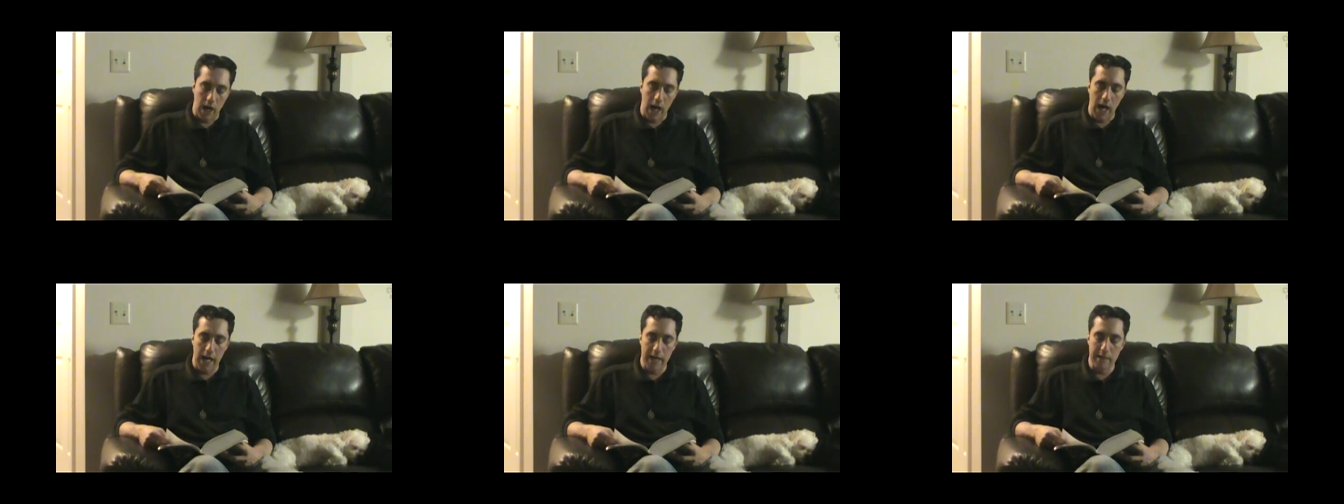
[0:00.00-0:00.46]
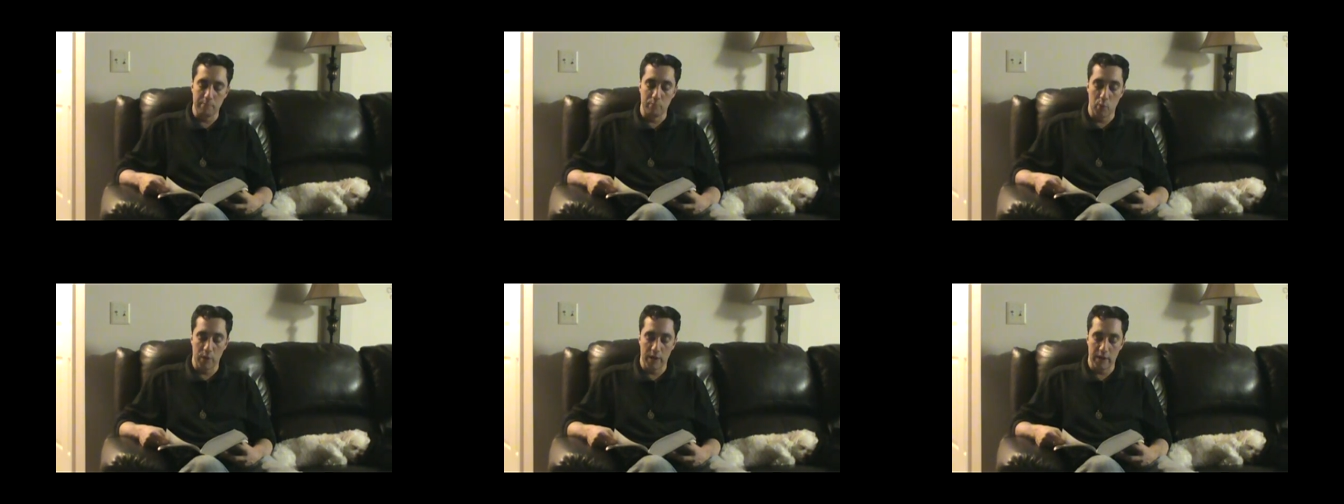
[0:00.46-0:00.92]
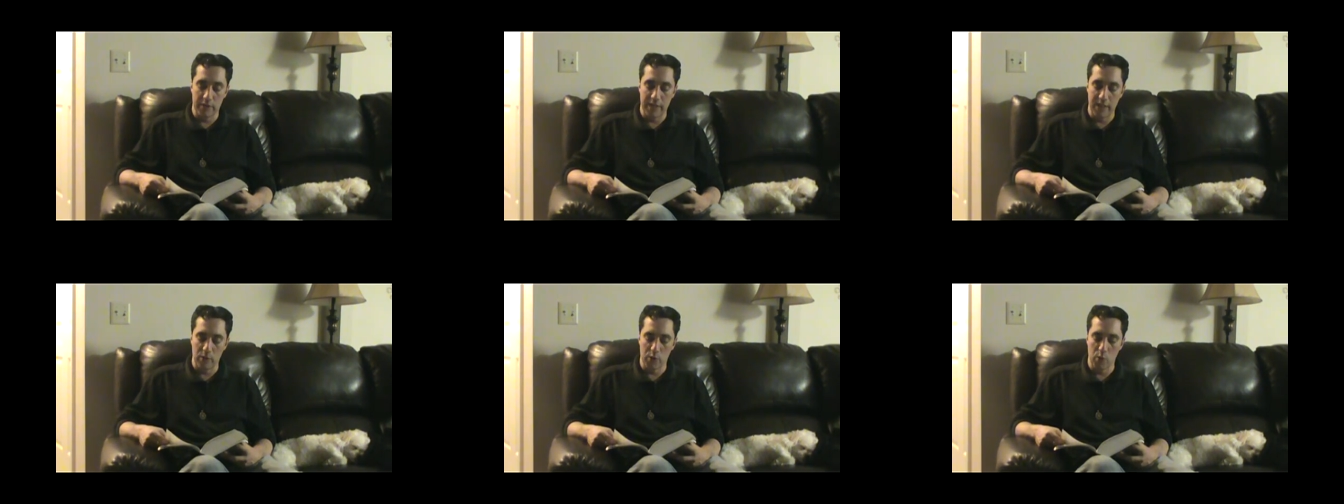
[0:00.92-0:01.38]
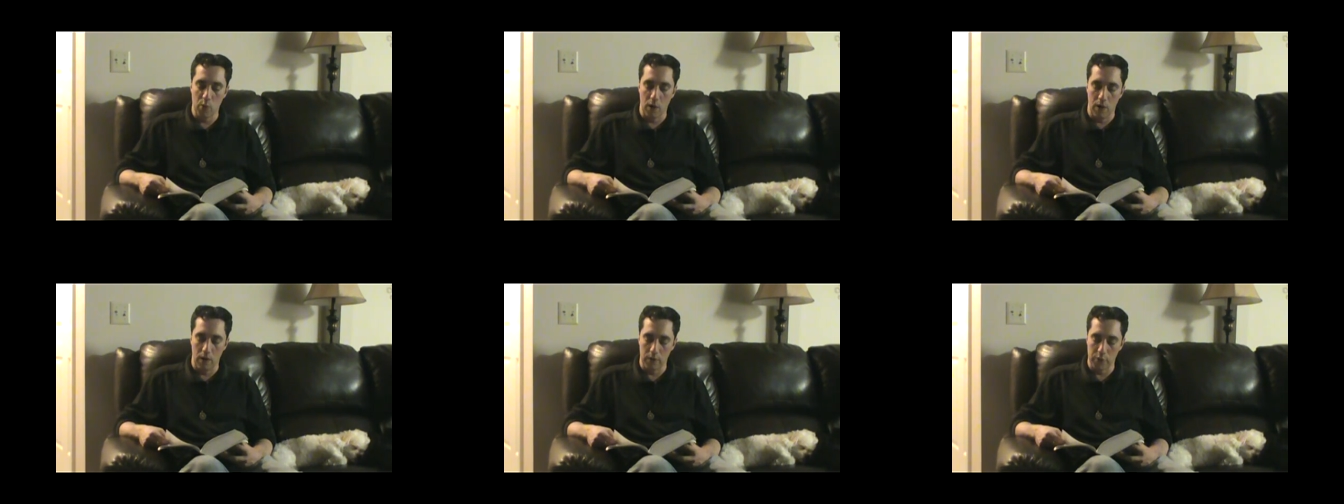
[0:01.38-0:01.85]
I, Buddha, tell you
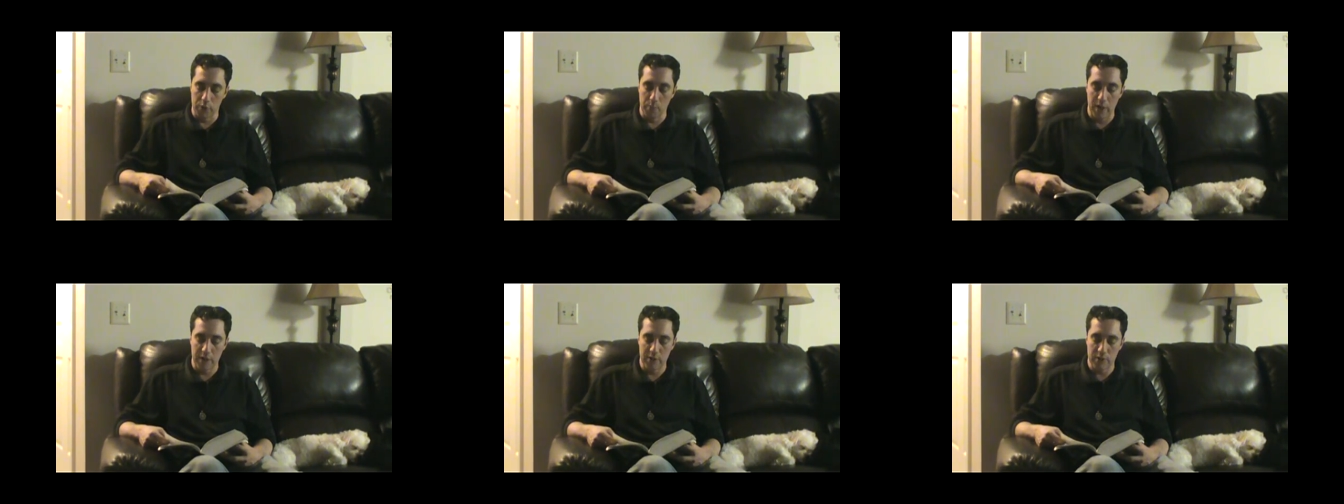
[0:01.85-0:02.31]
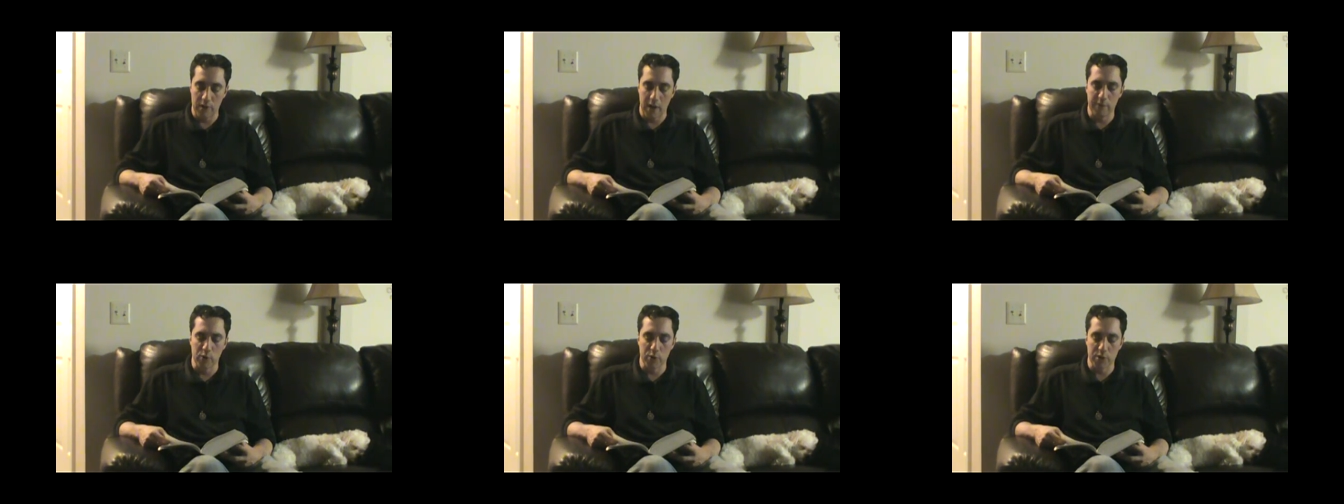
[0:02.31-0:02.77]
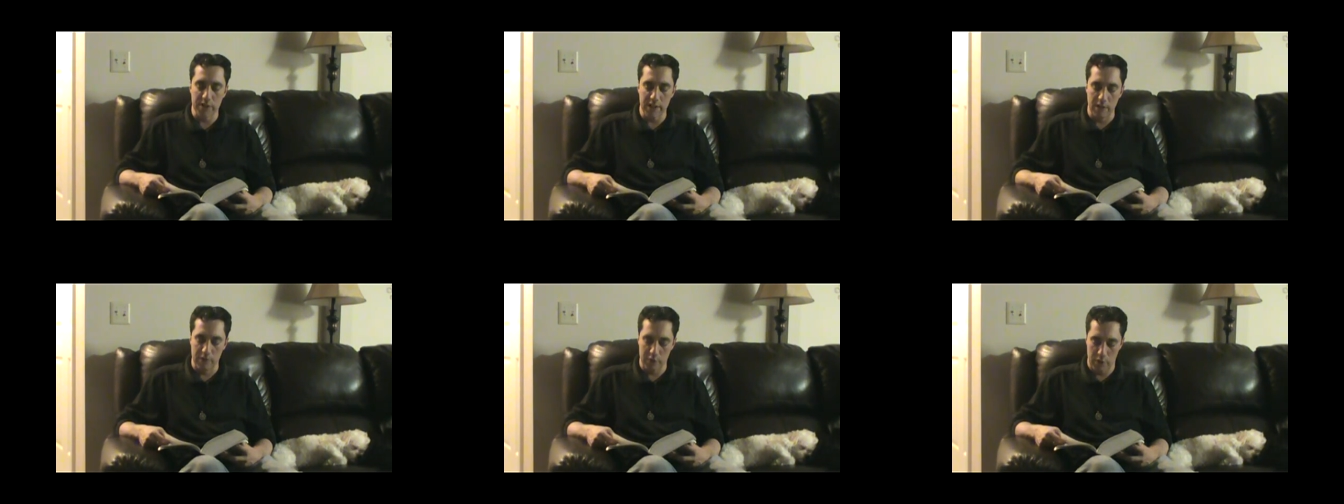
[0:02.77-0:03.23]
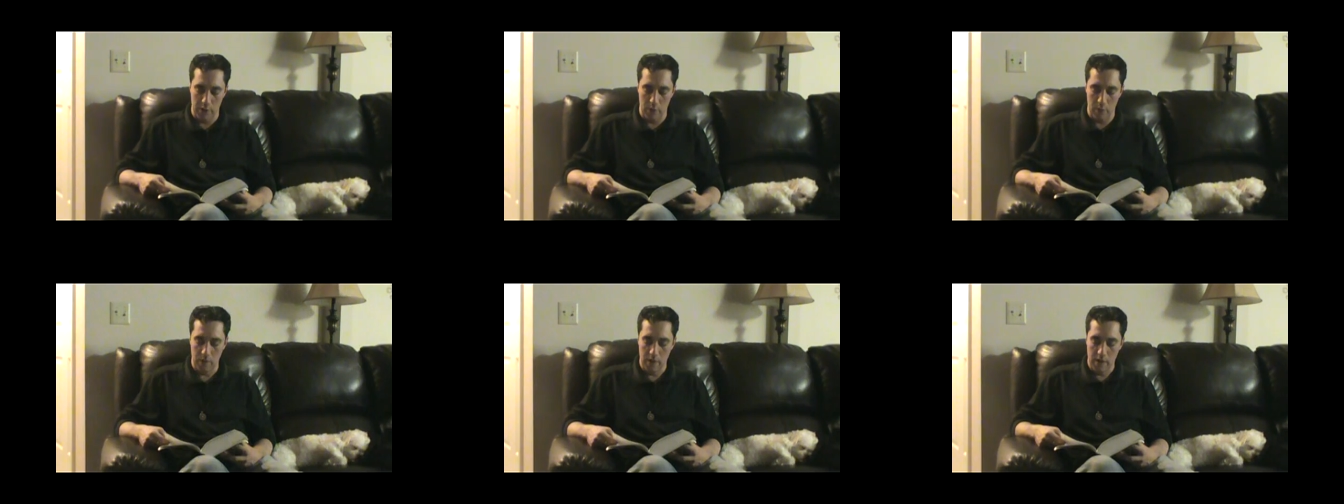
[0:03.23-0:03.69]
all, you must of yourselves
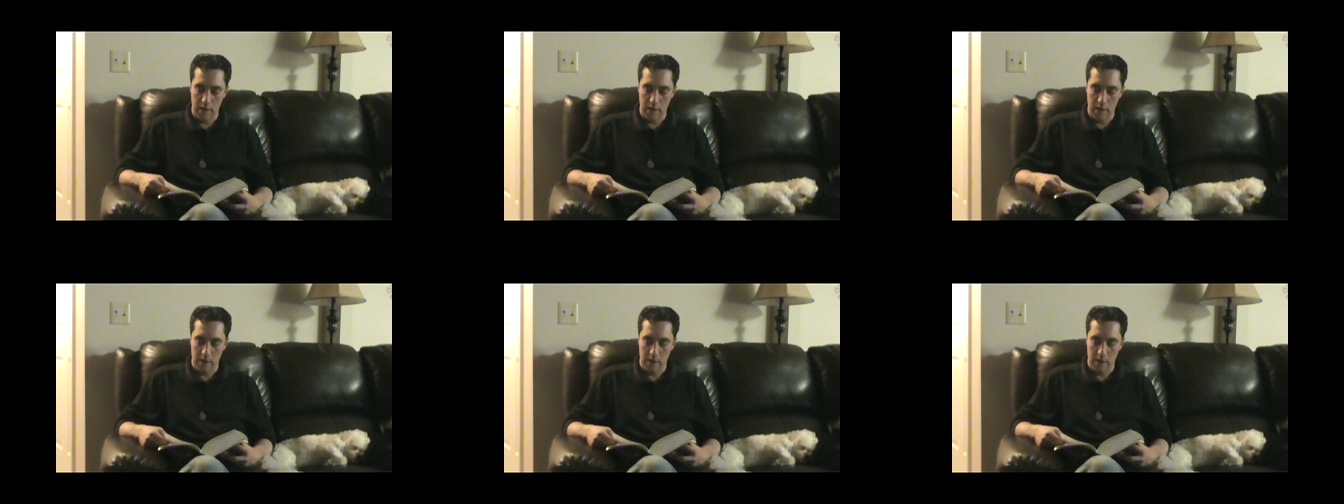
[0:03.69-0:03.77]
know